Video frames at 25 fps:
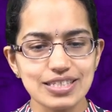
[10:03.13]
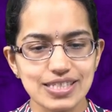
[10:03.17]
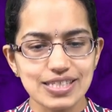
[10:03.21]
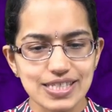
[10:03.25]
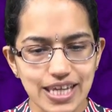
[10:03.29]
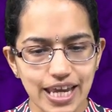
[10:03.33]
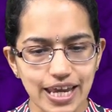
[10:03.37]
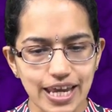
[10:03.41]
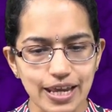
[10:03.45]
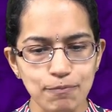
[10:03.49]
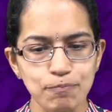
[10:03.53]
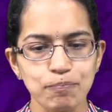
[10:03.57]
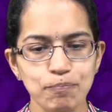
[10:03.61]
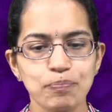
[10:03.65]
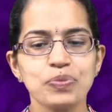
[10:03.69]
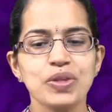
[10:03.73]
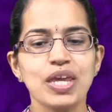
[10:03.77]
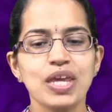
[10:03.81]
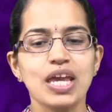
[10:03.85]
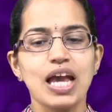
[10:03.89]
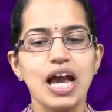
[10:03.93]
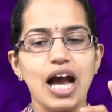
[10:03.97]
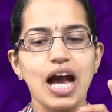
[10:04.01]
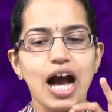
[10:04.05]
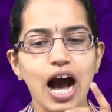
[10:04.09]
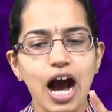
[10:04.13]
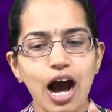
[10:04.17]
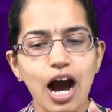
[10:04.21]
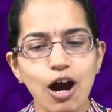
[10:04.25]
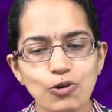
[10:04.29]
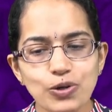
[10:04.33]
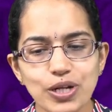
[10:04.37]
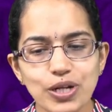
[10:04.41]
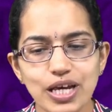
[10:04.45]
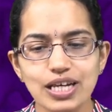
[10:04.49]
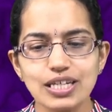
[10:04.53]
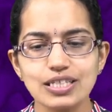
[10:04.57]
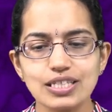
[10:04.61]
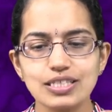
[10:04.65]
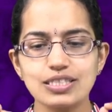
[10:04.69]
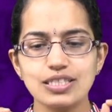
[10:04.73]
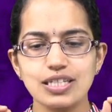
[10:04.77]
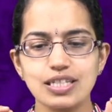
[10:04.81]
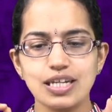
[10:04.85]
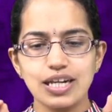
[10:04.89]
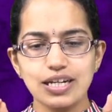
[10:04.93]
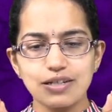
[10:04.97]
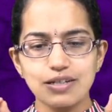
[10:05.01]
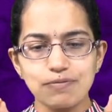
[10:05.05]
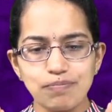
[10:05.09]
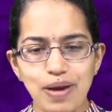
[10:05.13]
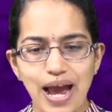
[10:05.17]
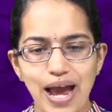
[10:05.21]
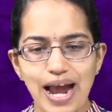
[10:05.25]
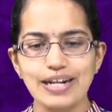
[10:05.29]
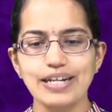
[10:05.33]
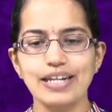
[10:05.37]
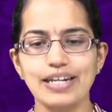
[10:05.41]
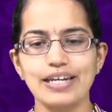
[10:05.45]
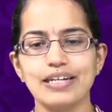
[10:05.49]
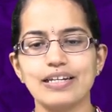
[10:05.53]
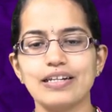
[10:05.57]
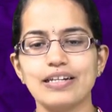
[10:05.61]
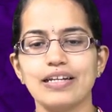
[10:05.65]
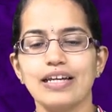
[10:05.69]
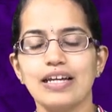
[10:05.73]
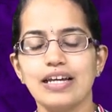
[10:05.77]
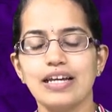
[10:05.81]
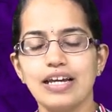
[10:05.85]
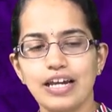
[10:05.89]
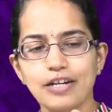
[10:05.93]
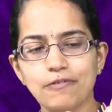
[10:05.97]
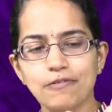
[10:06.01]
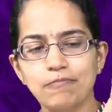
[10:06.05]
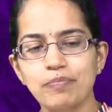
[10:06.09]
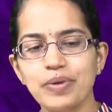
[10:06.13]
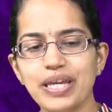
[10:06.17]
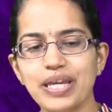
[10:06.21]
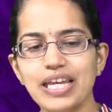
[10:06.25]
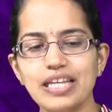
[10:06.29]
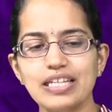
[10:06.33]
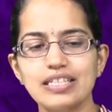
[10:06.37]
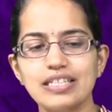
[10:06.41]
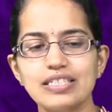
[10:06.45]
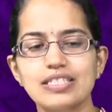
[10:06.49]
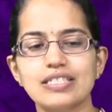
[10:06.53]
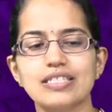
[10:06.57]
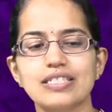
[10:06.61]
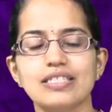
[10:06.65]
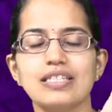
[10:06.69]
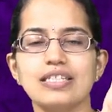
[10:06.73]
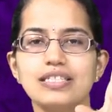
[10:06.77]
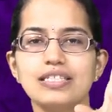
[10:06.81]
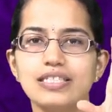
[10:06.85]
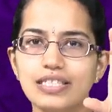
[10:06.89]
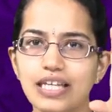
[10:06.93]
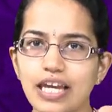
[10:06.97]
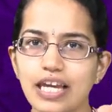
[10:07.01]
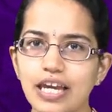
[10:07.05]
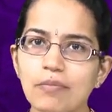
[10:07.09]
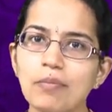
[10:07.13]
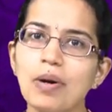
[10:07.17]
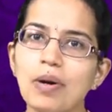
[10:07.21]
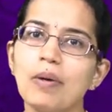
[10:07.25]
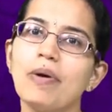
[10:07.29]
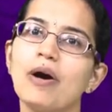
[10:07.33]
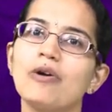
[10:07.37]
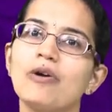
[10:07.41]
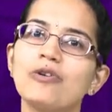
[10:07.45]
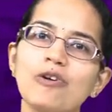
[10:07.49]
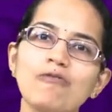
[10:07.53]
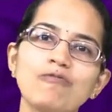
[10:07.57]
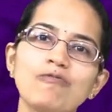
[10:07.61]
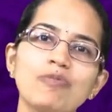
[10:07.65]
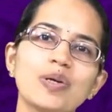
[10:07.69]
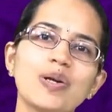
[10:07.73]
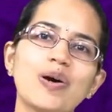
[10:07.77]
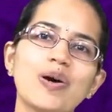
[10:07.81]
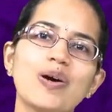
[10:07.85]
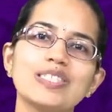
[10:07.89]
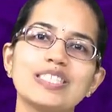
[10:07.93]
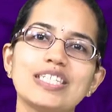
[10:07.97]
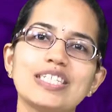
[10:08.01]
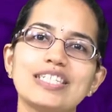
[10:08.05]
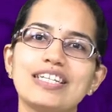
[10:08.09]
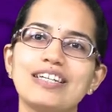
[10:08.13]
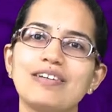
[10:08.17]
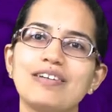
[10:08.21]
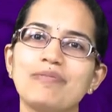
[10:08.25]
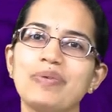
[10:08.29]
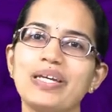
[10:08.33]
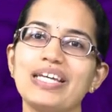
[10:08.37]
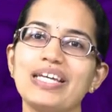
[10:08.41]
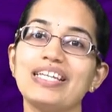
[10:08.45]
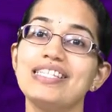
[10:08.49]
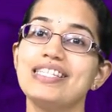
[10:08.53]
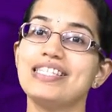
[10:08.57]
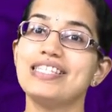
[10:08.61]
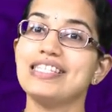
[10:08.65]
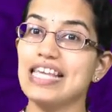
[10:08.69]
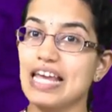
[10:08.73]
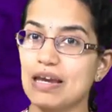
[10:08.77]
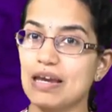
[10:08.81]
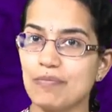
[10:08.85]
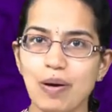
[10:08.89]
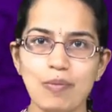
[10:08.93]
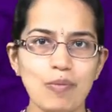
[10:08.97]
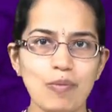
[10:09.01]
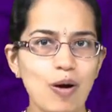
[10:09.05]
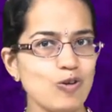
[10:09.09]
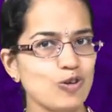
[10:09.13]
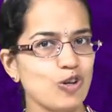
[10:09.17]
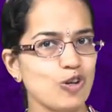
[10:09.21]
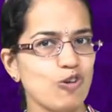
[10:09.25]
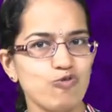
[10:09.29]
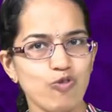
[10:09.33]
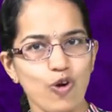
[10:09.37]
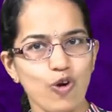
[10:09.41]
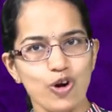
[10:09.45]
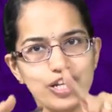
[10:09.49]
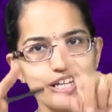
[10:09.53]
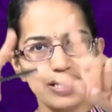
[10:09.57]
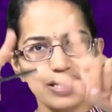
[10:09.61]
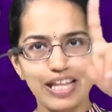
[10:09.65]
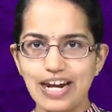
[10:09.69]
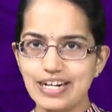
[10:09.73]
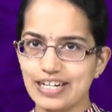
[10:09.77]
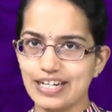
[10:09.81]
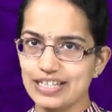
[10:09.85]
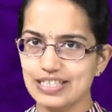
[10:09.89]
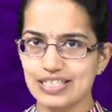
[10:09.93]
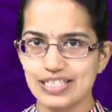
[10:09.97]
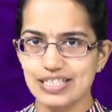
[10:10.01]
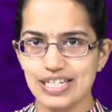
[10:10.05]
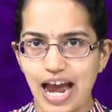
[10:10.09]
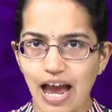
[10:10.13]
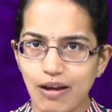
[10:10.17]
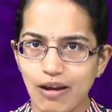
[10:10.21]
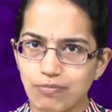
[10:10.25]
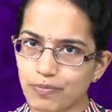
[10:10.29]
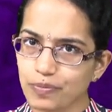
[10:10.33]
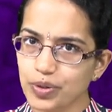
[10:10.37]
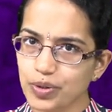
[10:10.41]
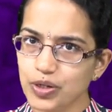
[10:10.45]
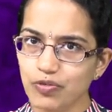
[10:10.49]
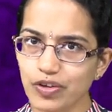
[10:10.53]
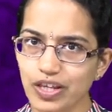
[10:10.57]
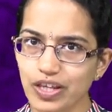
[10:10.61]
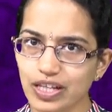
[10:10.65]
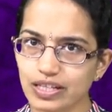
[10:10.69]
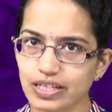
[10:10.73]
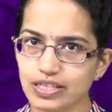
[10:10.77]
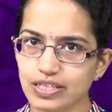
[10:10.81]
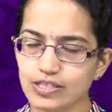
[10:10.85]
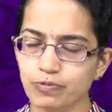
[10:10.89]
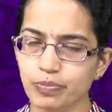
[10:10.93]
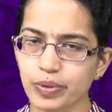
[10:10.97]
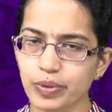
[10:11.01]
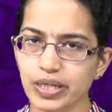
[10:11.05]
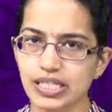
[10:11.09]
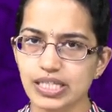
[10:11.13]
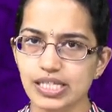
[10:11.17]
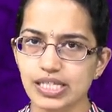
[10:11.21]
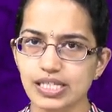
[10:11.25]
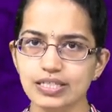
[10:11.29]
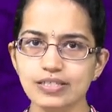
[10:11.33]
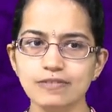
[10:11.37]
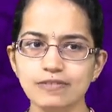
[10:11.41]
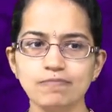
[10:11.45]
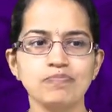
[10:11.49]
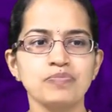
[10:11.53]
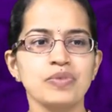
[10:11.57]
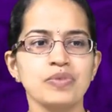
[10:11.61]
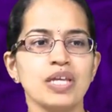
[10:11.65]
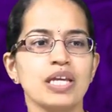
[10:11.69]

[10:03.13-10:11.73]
the same. How does it matter? It means the same amount of porosity means same amount of water that is trapped between the spaces.